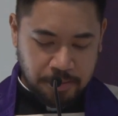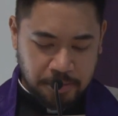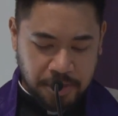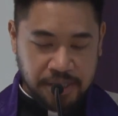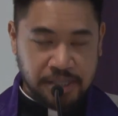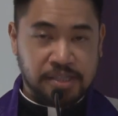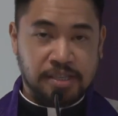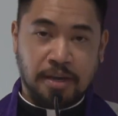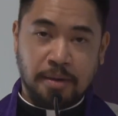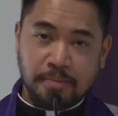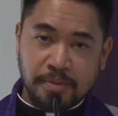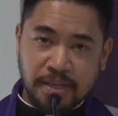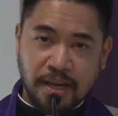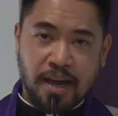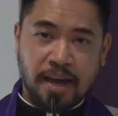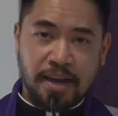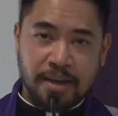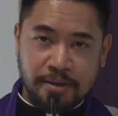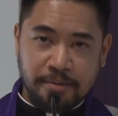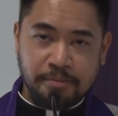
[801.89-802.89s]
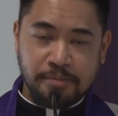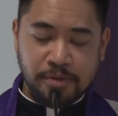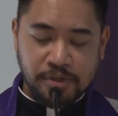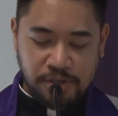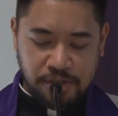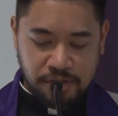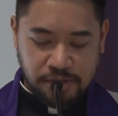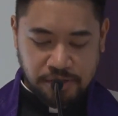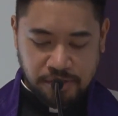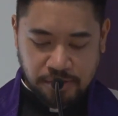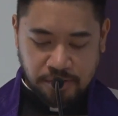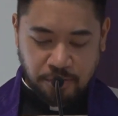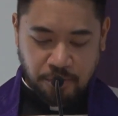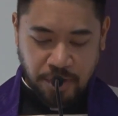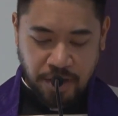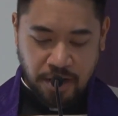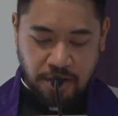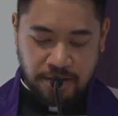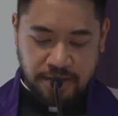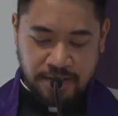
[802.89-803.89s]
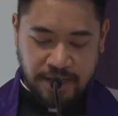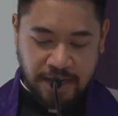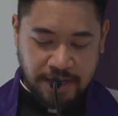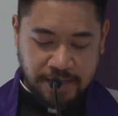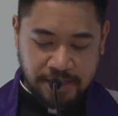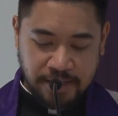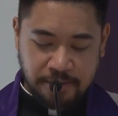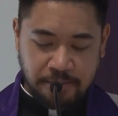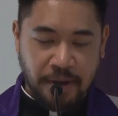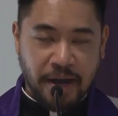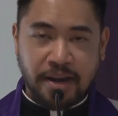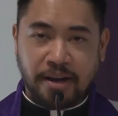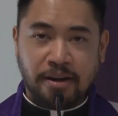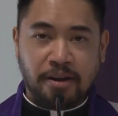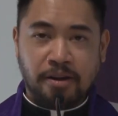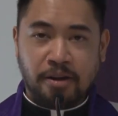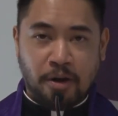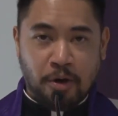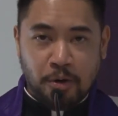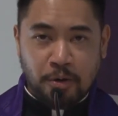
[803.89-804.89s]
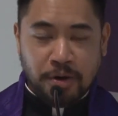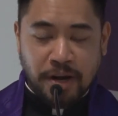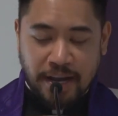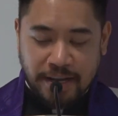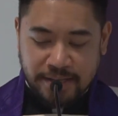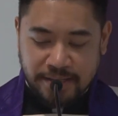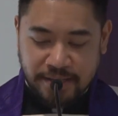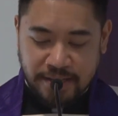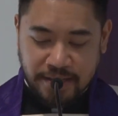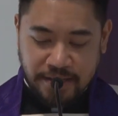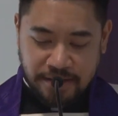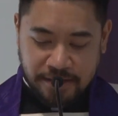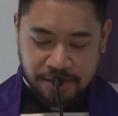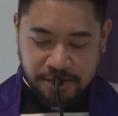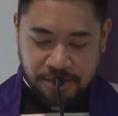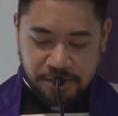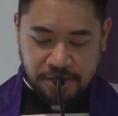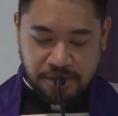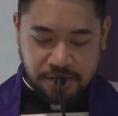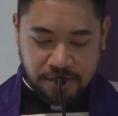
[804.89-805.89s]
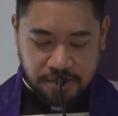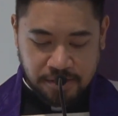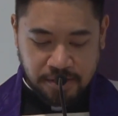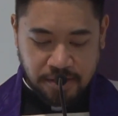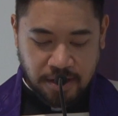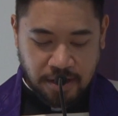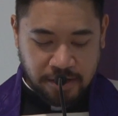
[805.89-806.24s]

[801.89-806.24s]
But sometimes we are tainted by our own ideas,